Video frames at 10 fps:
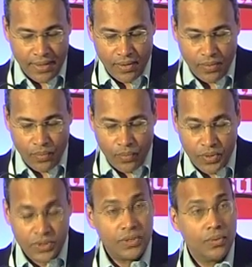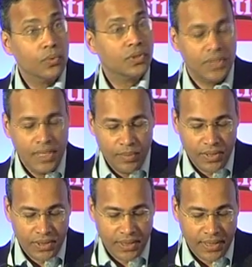Whose theme
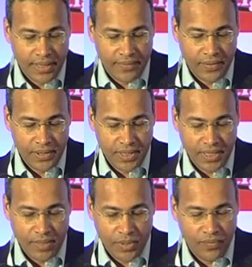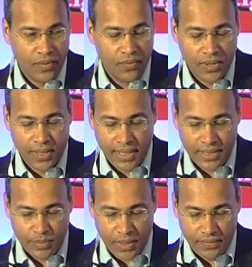is leveraging TPM for
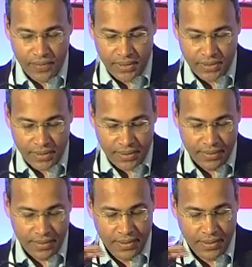world-class manufacturing.